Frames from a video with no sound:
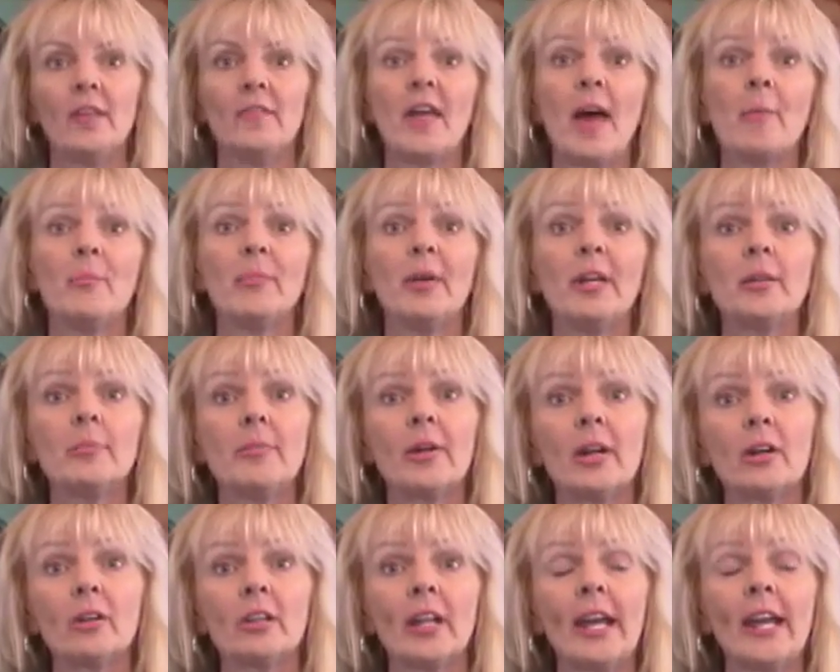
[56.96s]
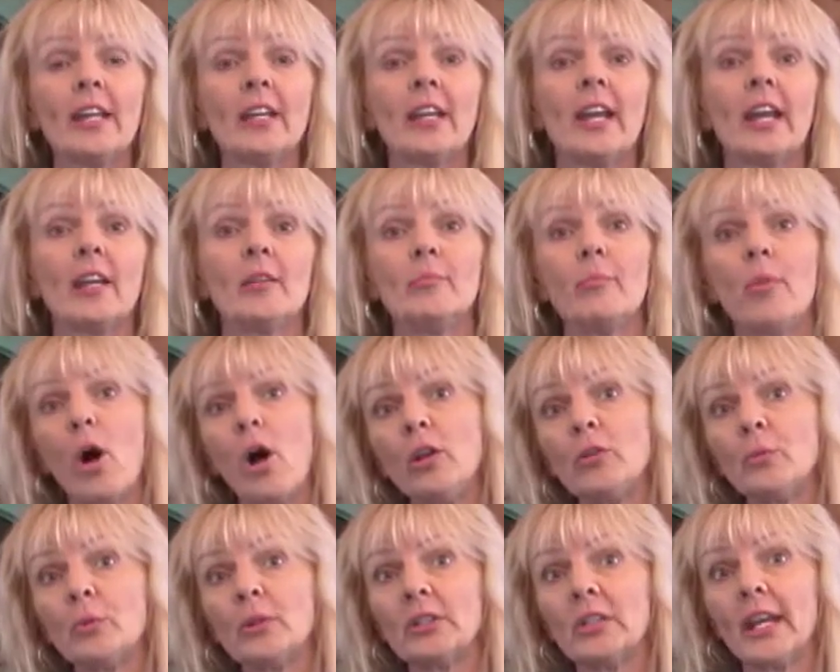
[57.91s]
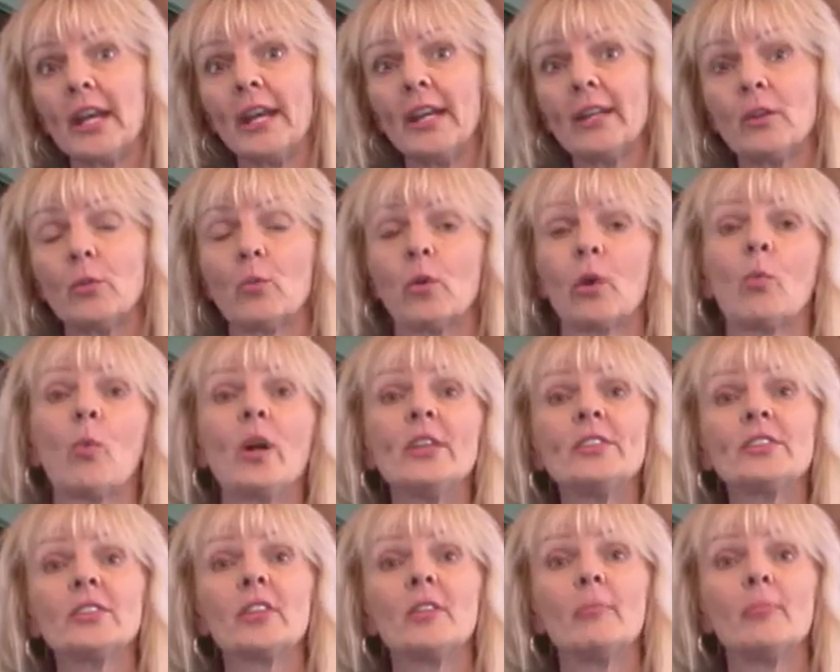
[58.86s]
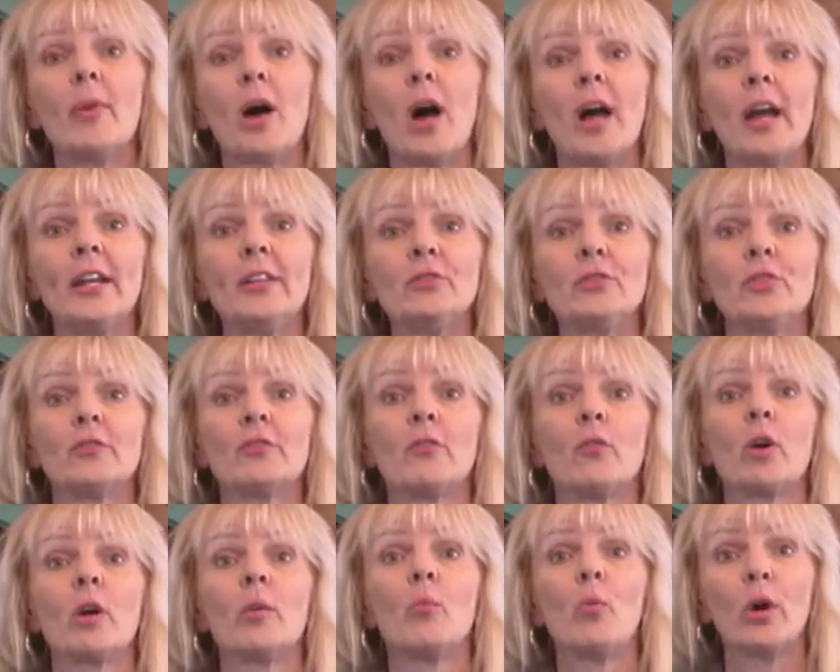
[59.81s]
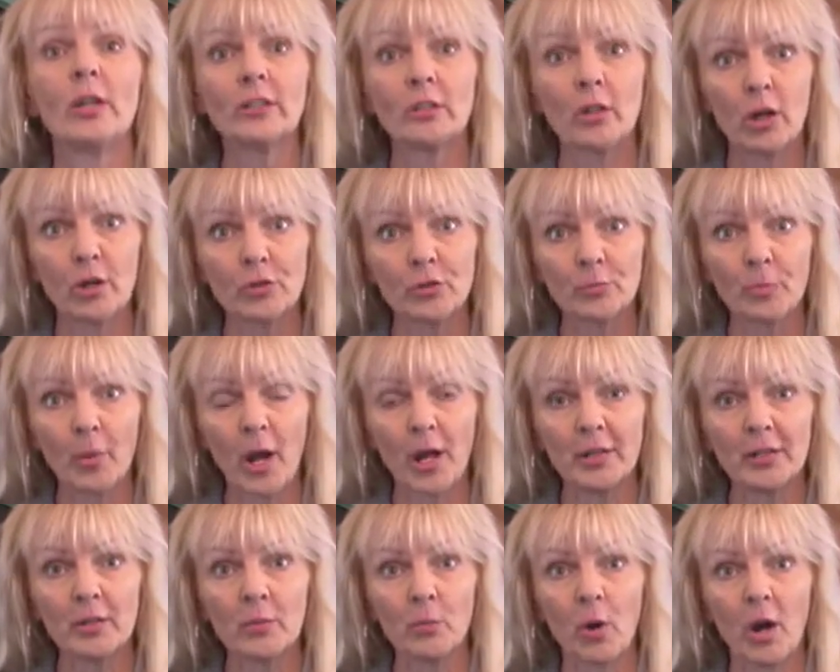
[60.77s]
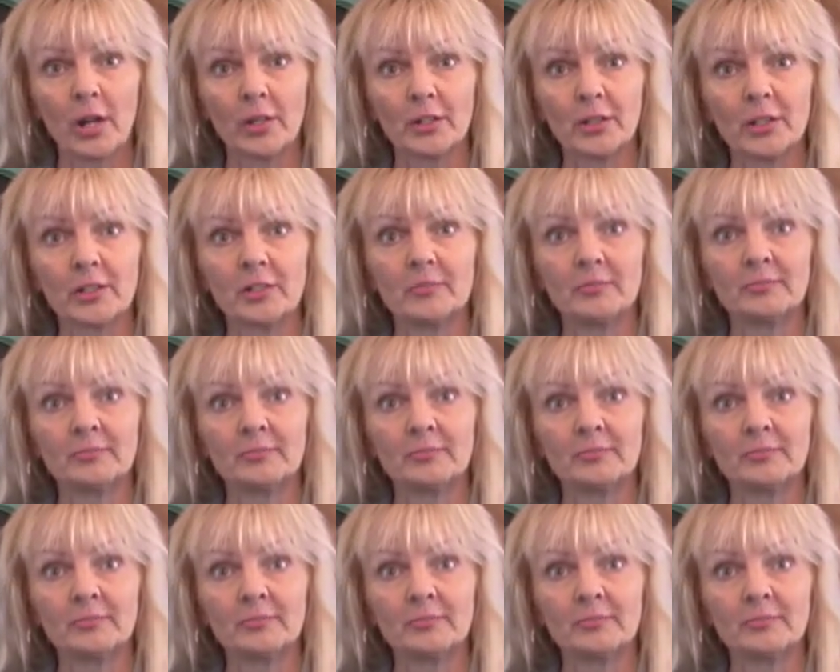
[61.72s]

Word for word: that Big Bear Lake and Baldwin Lake were once combined to form one large body of water.